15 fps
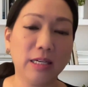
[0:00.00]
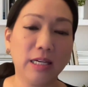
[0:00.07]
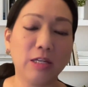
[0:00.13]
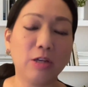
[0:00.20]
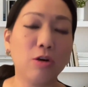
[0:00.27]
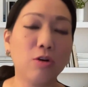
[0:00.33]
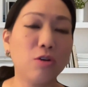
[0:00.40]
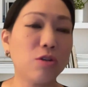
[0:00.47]

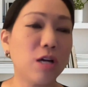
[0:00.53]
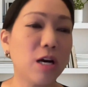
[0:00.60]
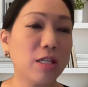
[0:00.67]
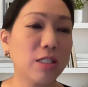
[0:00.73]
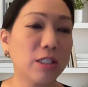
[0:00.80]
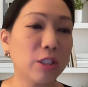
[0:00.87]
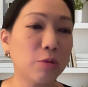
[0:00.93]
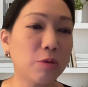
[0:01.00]
And I know you
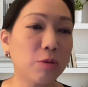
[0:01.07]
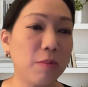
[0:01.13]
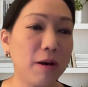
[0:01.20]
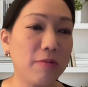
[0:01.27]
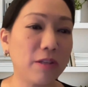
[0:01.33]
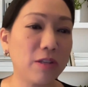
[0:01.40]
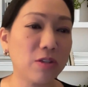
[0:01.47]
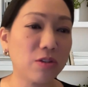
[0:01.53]
talked a little bit
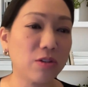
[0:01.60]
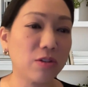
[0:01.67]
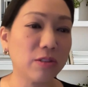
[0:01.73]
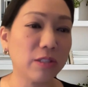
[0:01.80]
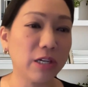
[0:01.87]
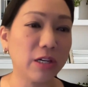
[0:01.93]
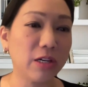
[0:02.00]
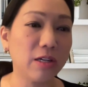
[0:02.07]
about this
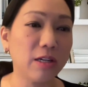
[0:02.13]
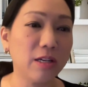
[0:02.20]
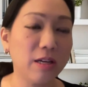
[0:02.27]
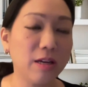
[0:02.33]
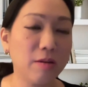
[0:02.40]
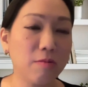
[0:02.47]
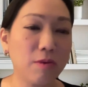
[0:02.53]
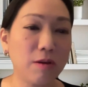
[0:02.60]
earlier,
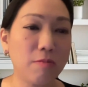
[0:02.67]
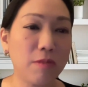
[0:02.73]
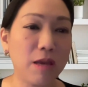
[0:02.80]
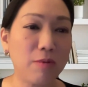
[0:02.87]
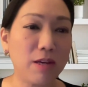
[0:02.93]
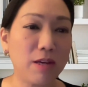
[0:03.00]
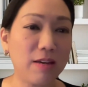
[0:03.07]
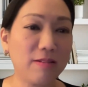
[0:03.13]
but
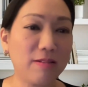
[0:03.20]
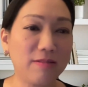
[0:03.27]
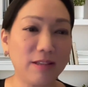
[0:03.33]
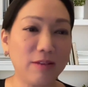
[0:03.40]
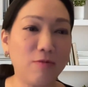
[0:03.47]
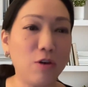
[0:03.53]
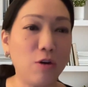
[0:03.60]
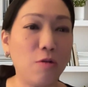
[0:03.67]
maybe
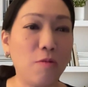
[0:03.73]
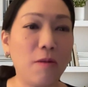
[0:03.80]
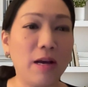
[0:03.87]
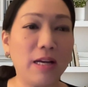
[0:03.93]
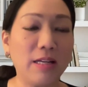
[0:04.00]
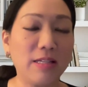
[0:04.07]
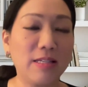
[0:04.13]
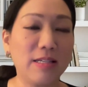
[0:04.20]
if you don't
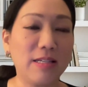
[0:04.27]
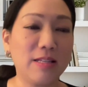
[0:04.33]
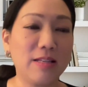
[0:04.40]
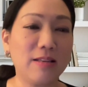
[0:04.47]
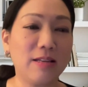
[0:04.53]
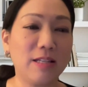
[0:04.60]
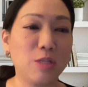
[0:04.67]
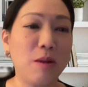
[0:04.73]
mind
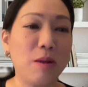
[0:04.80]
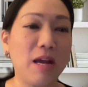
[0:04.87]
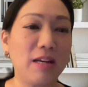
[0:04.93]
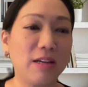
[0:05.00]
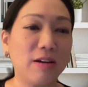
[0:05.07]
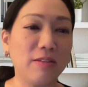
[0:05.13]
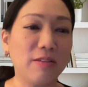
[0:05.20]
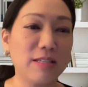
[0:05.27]

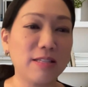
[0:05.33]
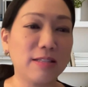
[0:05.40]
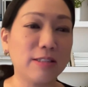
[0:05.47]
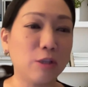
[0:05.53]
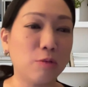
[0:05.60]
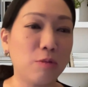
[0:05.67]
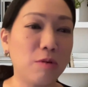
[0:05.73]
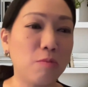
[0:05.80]
expanding on this a little